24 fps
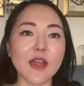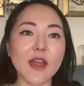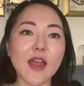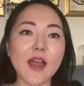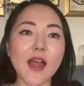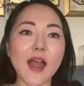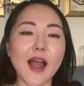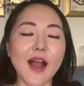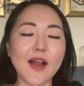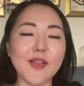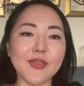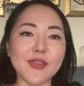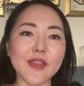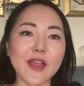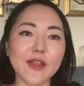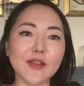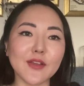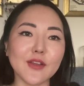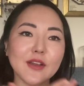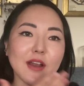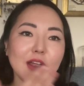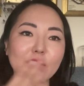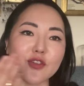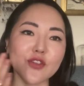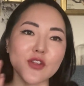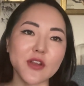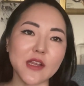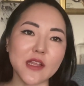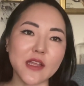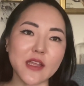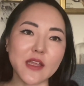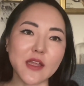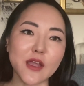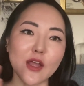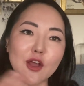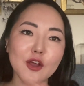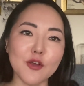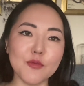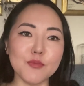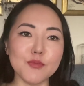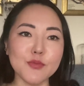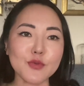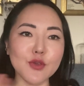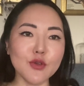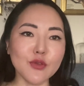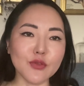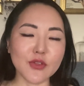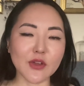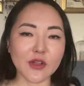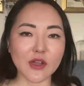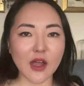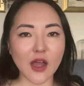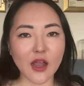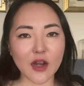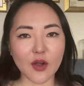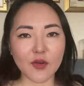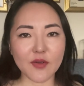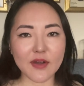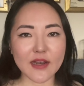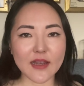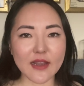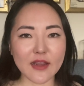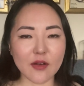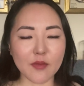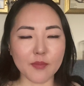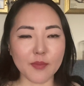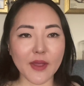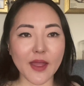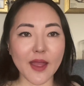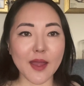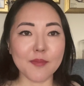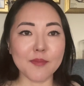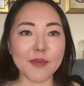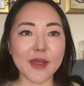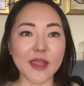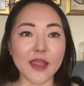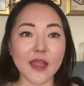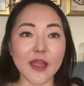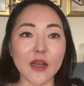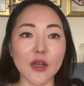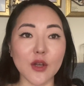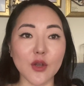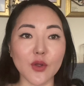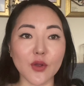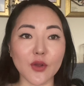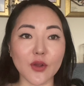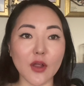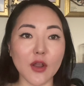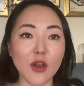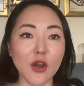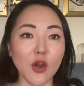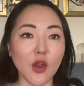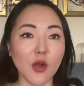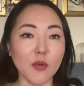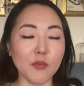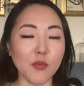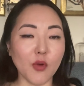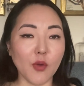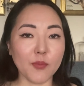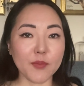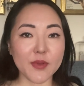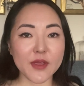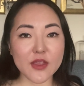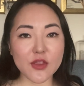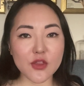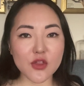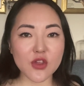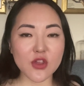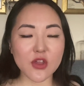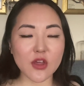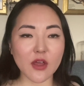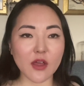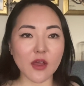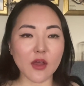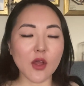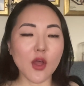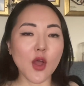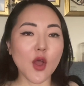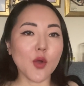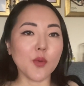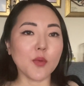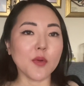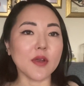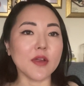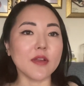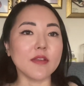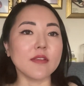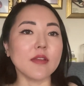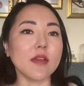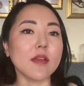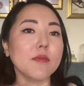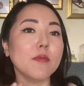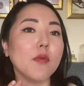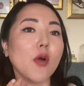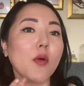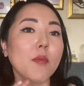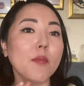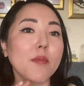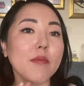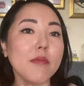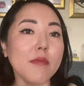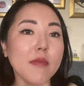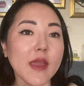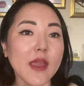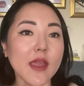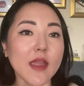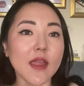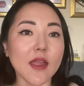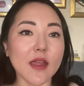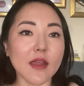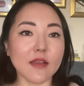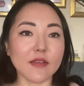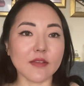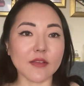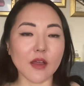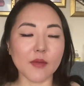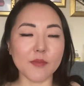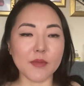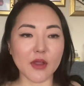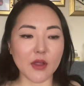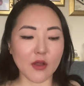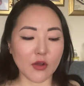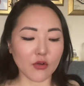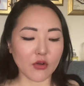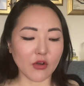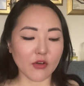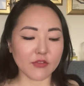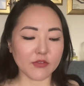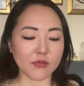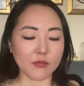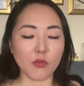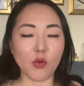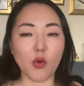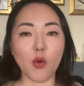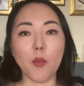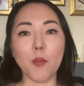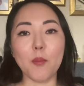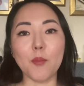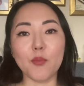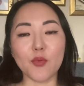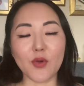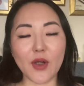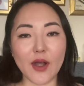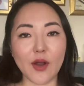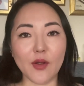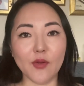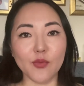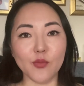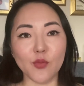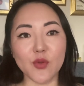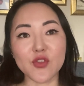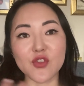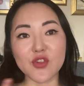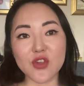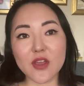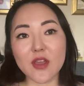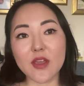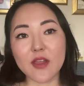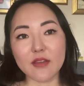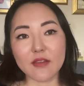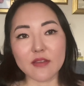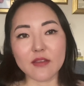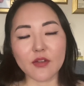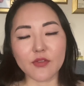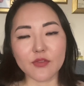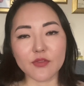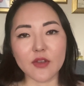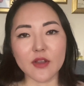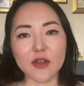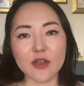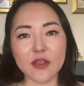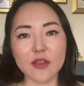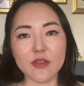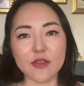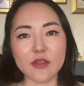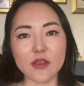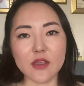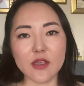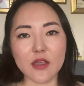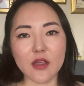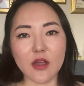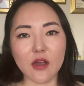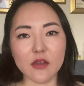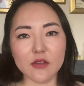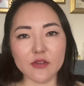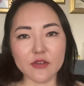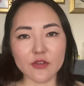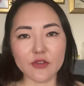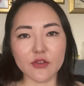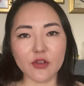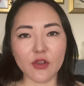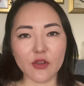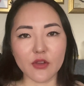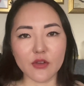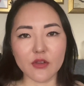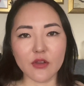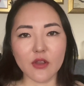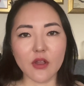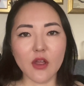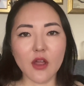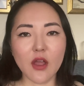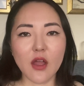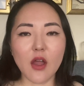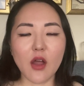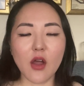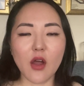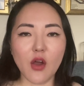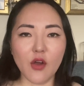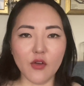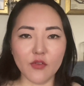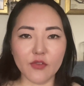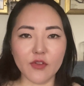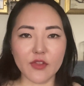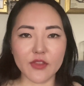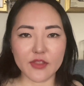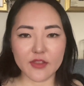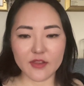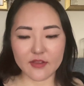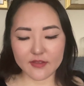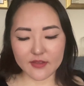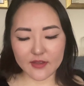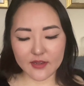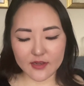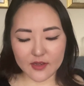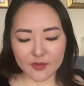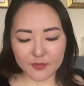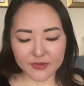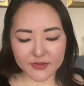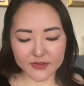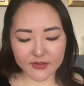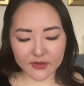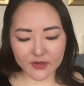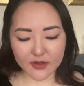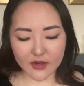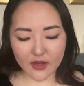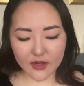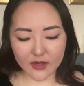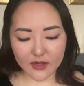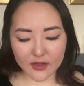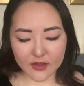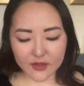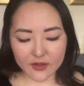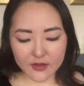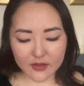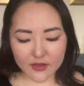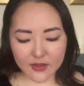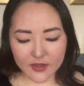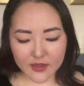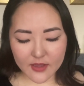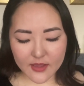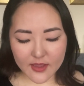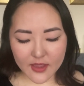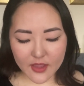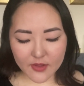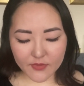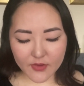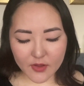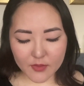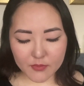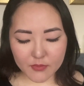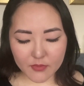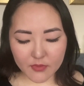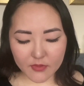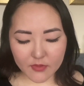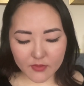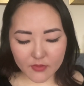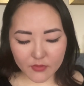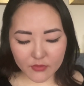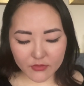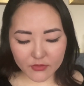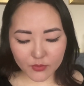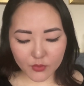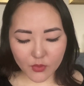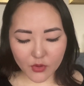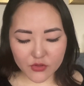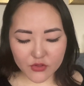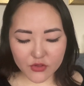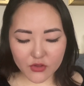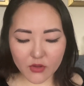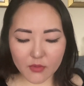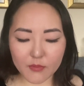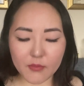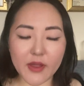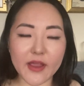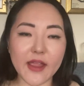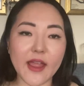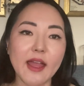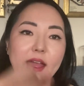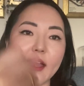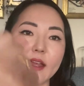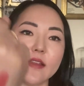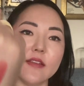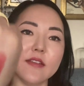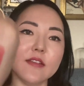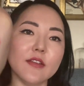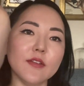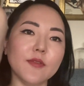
and that could actually mute the color a little bit and make it look a lot more peachier. Whereas on me, it's coming across more brown, which is definitely the undertone of this lipstick color. If I swatch it on my hand,